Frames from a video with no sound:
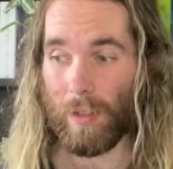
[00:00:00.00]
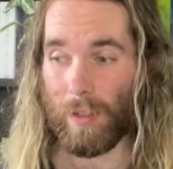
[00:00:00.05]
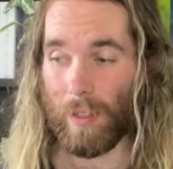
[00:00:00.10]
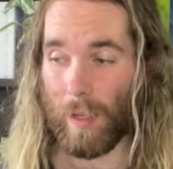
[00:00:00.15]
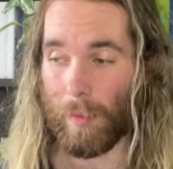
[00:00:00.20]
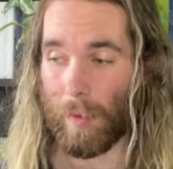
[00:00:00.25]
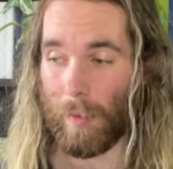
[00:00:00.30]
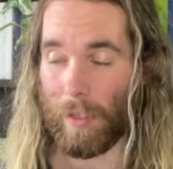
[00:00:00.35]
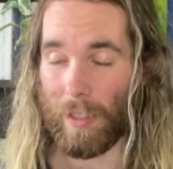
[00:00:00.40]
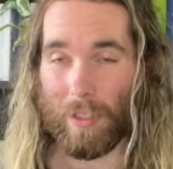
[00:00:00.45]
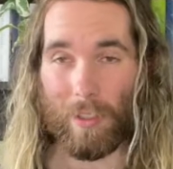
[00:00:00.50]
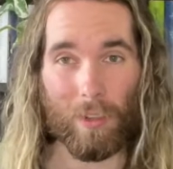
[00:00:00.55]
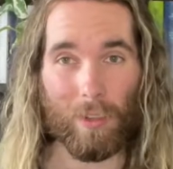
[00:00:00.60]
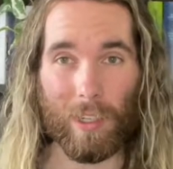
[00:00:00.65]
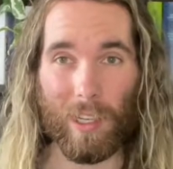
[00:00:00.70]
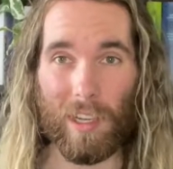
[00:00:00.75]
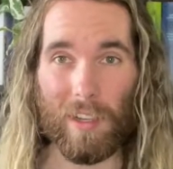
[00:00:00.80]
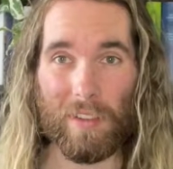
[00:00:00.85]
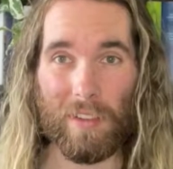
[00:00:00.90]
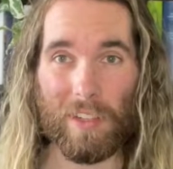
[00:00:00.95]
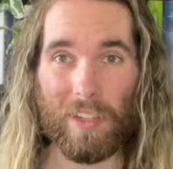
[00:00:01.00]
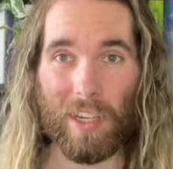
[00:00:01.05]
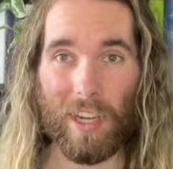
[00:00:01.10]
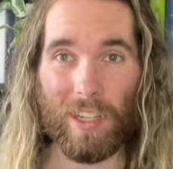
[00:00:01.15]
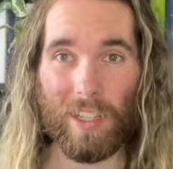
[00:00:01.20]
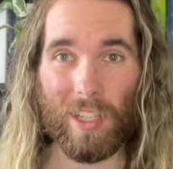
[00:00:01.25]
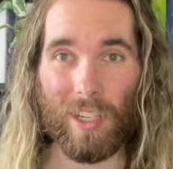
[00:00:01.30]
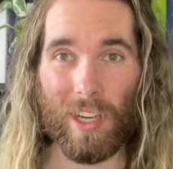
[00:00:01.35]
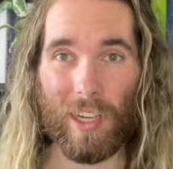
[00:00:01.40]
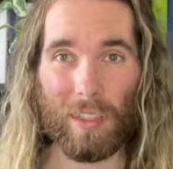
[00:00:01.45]
some of my toenails are
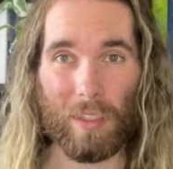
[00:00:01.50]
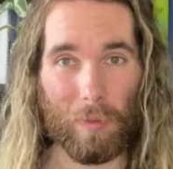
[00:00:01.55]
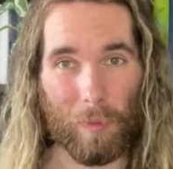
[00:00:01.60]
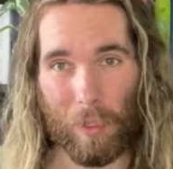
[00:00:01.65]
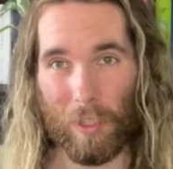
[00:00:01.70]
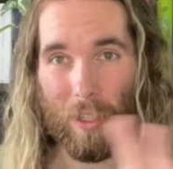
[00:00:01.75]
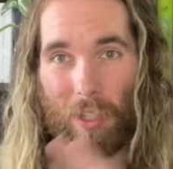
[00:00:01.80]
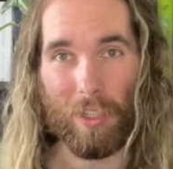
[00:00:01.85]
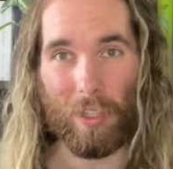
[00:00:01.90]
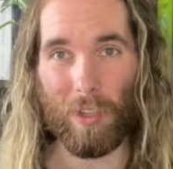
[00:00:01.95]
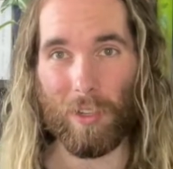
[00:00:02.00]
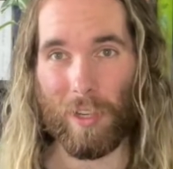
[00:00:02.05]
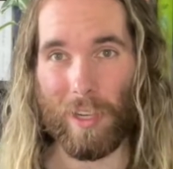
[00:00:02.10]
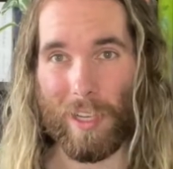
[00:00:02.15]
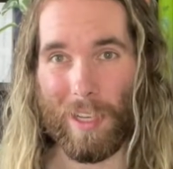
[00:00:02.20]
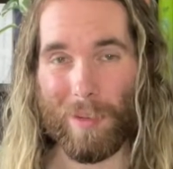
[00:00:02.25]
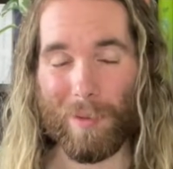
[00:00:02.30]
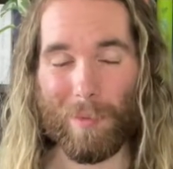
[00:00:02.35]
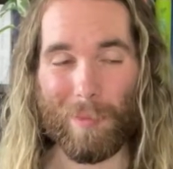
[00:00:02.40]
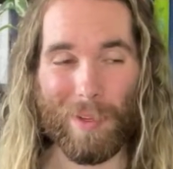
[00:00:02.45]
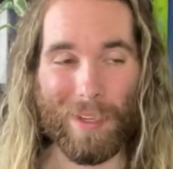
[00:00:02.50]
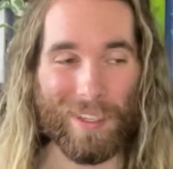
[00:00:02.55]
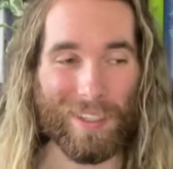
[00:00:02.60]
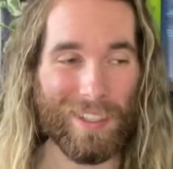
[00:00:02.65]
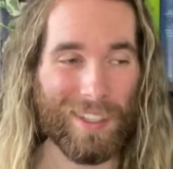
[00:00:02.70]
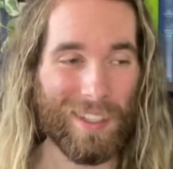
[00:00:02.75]
changing color. I'm not going to show you now, but